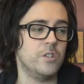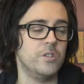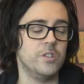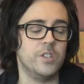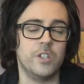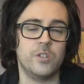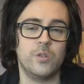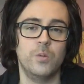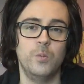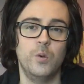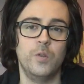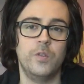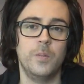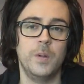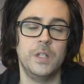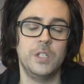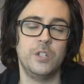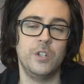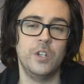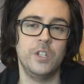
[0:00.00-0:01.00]
because this will move
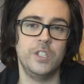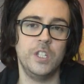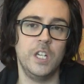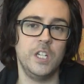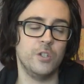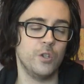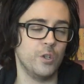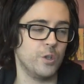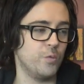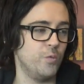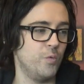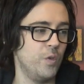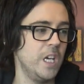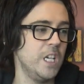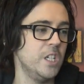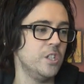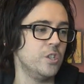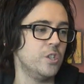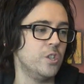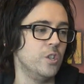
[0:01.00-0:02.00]
them into dangerous
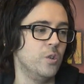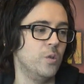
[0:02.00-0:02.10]
range,